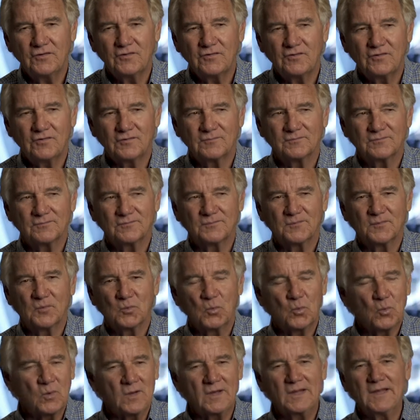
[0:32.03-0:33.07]
this
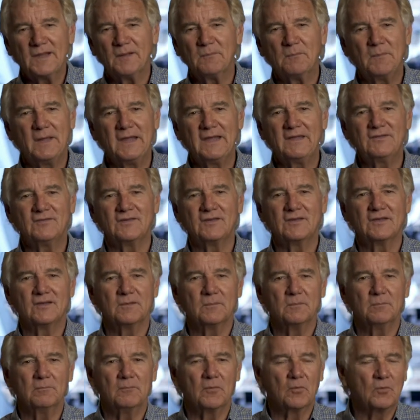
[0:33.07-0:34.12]
really amazing,
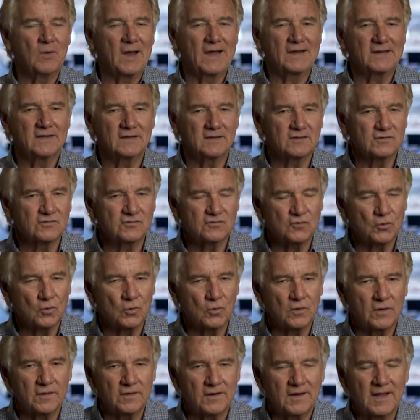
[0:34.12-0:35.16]
miraculous
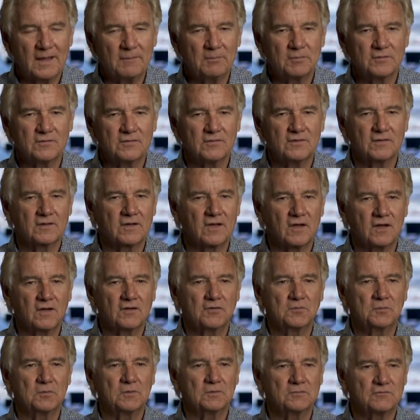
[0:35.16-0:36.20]
story that happens in the
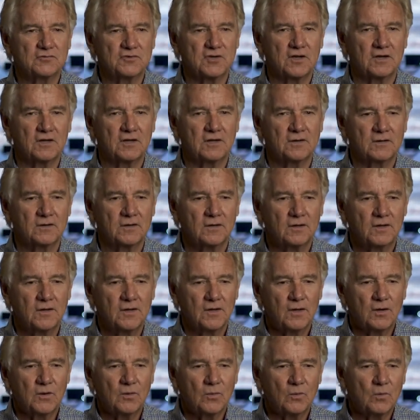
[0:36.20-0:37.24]
Gospel of John,
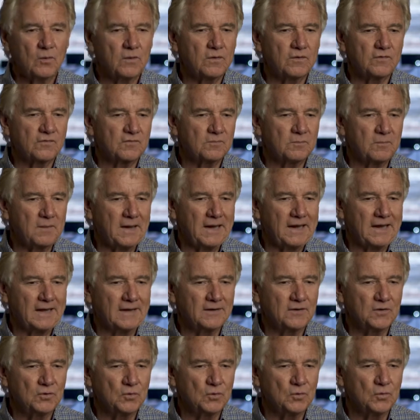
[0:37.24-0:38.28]
where this
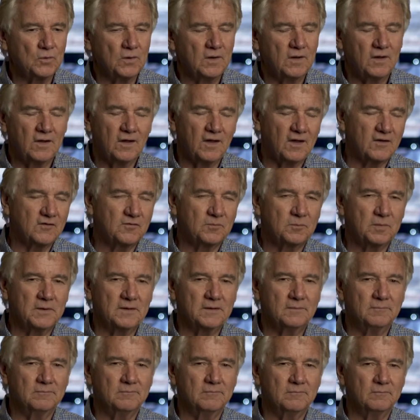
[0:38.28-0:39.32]
man who has
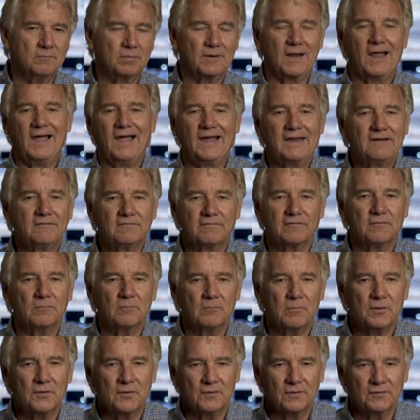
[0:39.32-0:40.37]
been blind
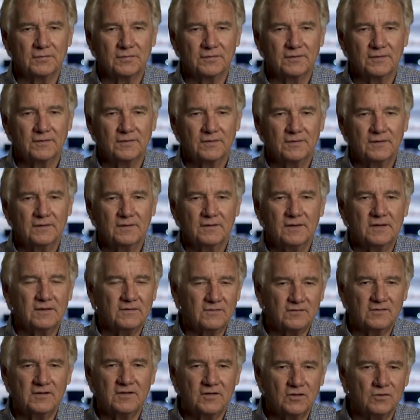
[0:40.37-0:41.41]
from birth
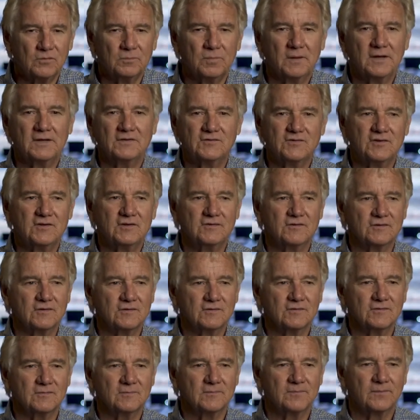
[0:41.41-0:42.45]
is healed by
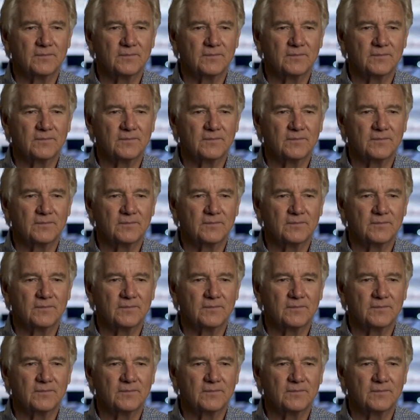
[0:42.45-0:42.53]
Jesus.